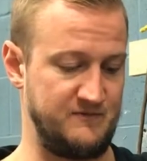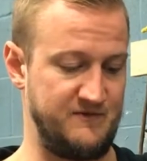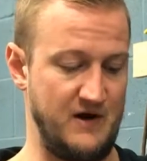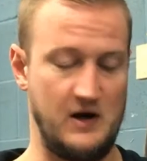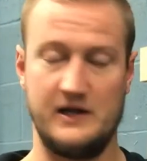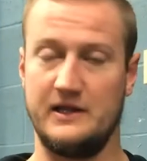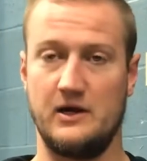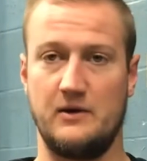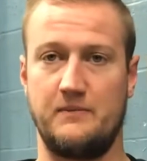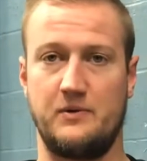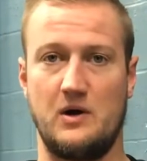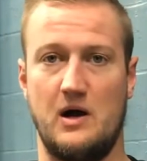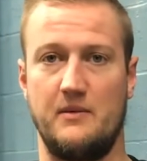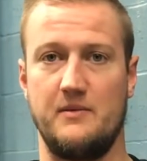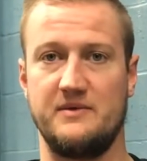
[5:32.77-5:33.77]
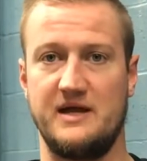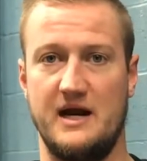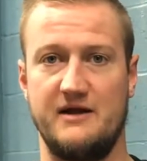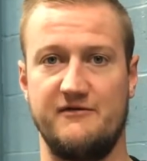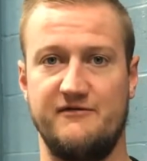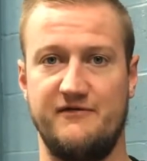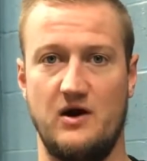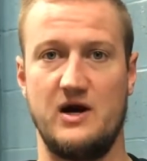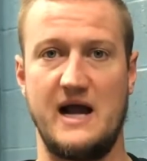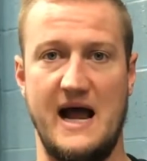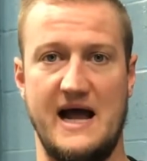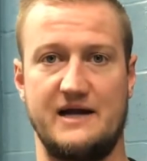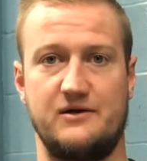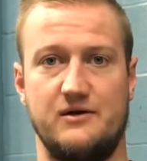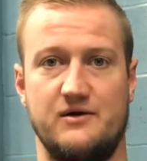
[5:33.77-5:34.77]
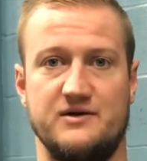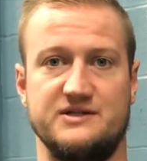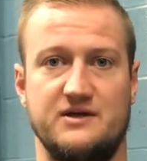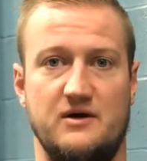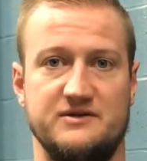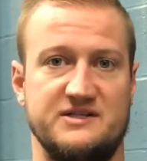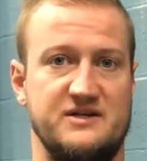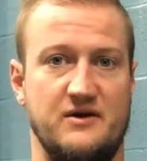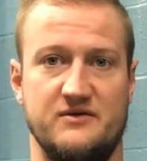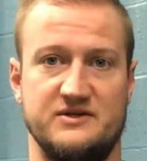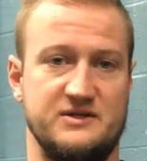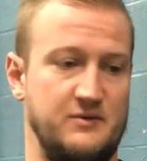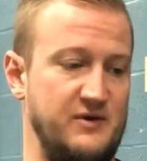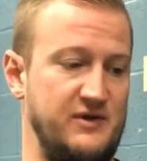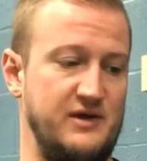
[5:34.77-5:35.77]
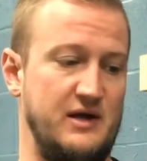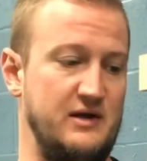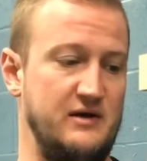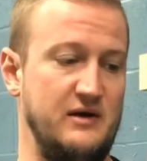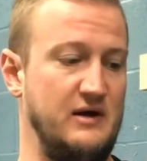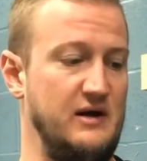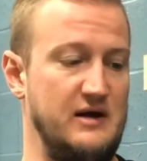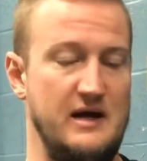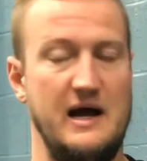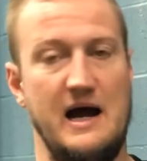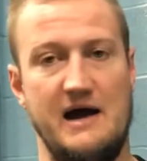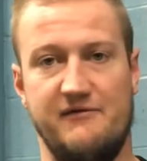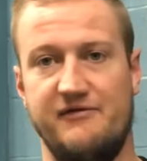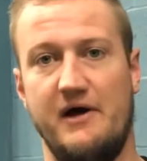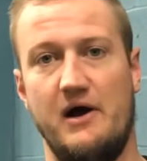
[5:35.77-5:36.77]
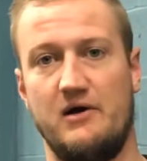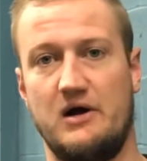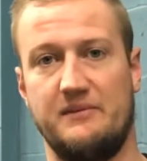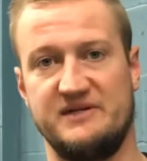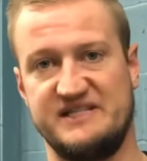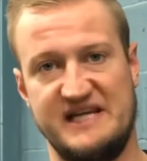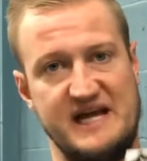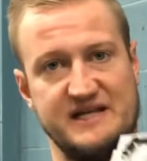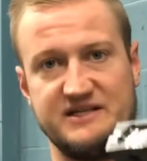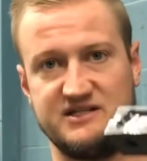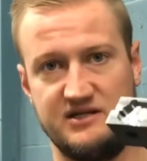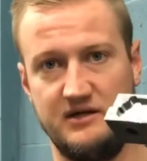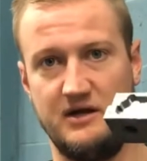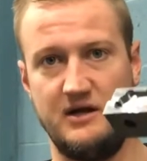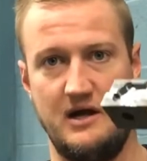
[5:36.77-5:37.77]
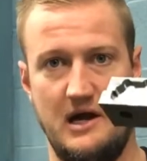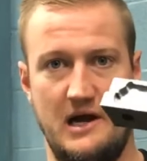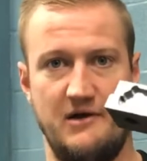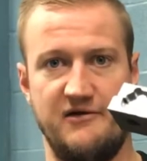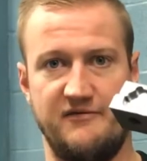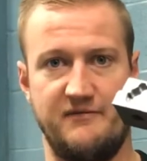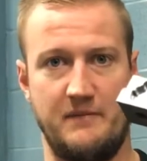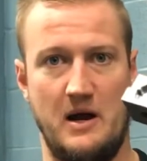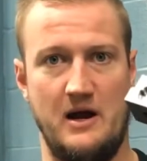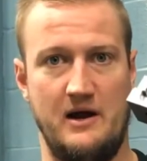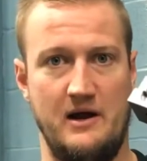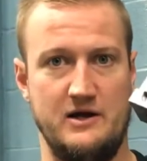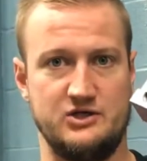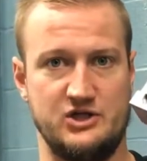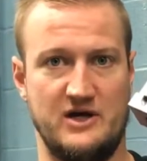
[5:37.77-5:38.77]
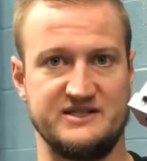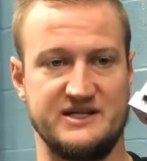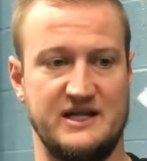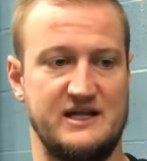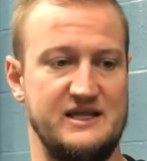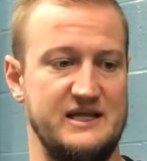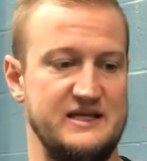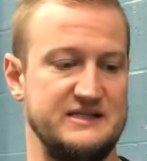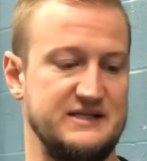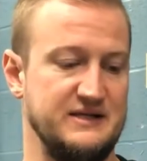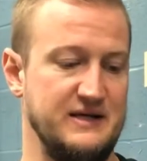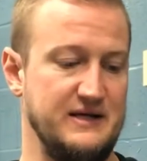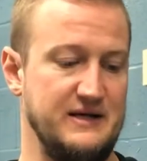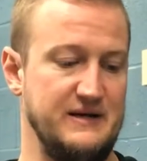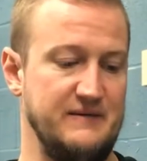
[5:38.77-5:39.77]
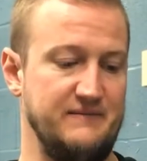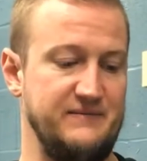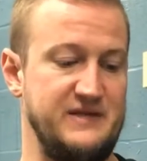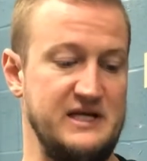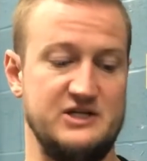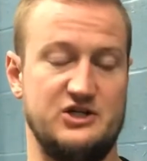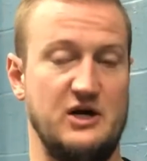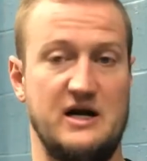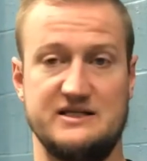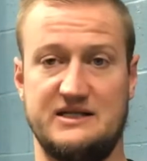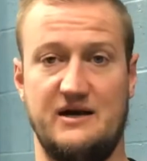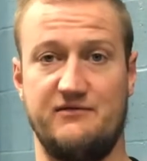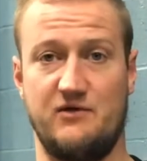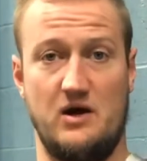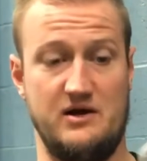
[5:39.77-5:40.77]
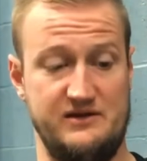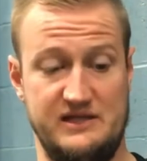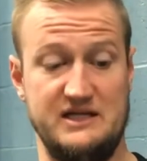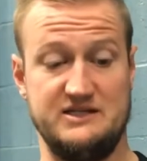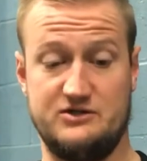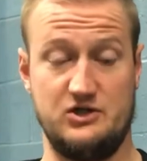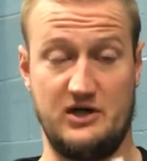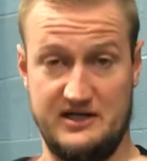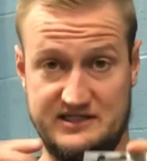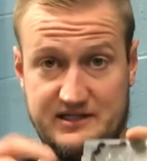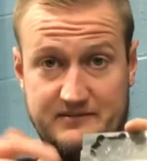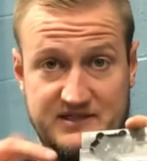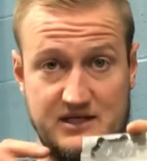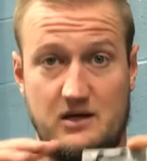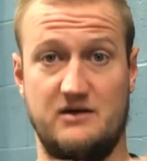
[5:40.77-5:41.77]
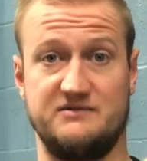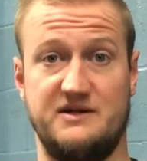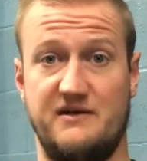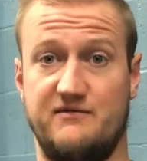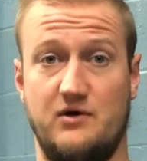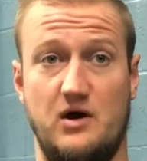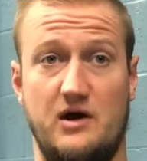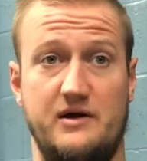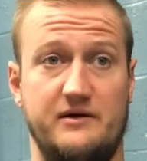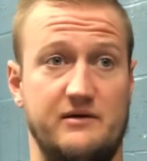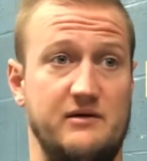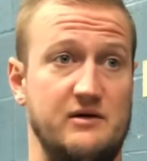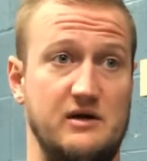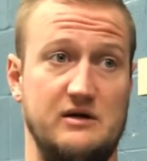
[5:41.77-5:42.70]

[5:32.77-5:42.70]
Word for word: very little problem getting very accurate results, you know, to within half that, a couple tenths out of uh, jaws like these. These jaws have run, these jaws themselves have run,